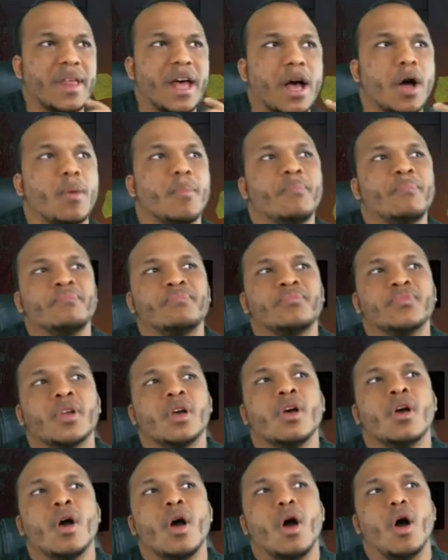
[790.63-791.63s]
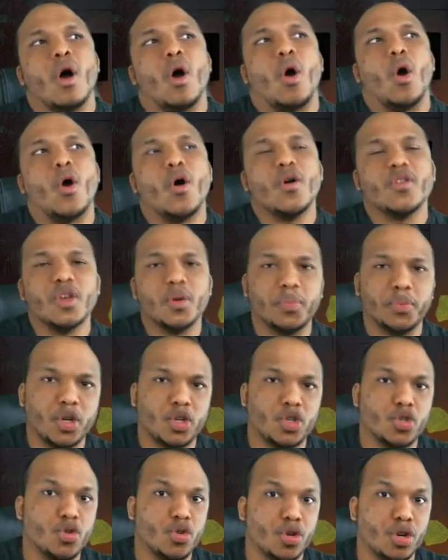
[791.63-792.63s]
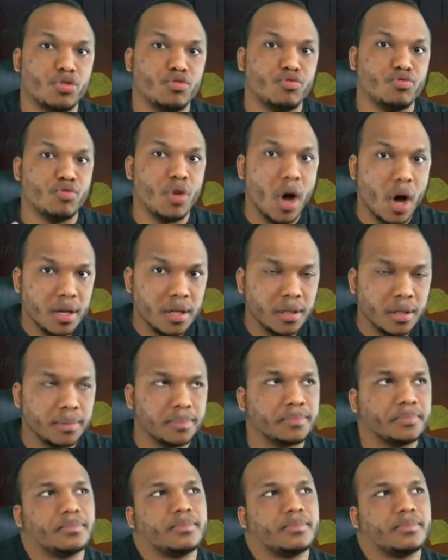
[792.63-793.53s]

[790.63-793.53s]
Now, other perks you can run